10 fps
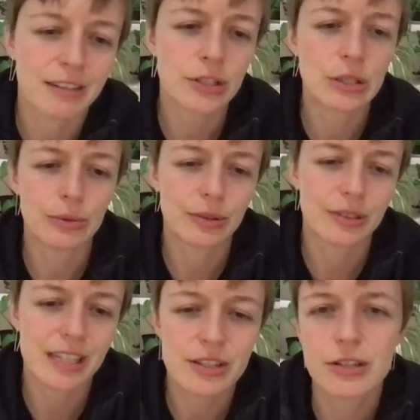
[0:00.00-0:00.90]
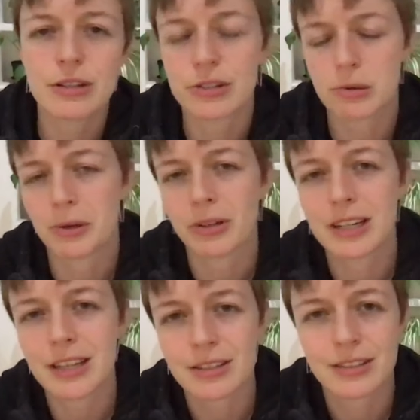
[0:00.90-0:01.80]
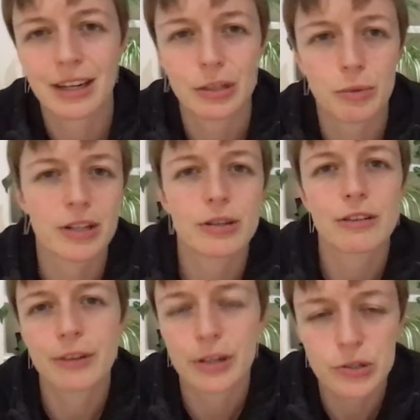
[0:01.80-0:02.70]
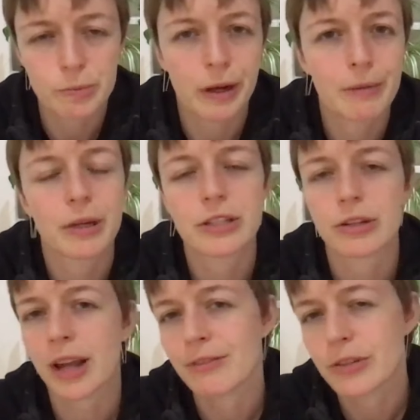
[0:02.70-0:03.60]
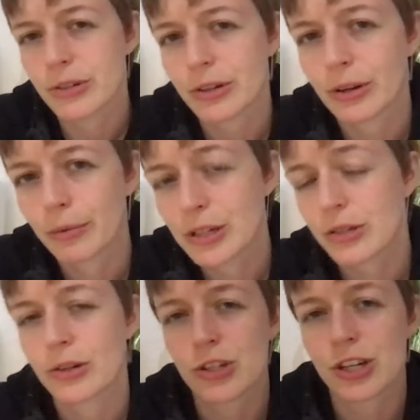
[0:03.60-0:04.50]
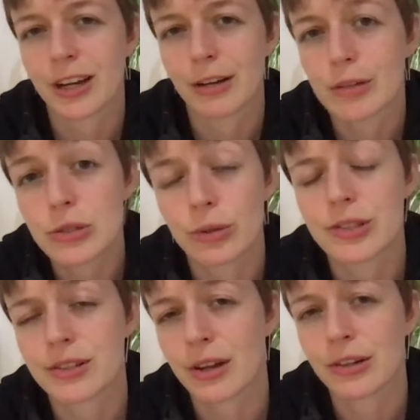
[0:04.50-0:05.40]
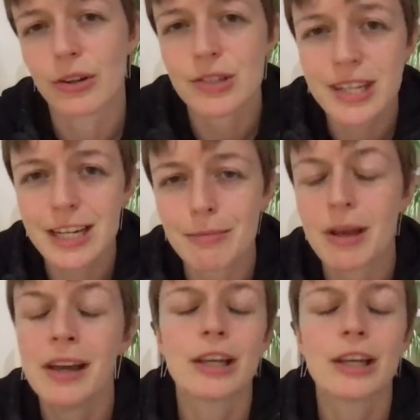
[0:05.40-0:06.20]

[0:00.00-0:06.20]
If you need to do usability testing, you want to do it for your sprint, but you don't have user research resources on your team,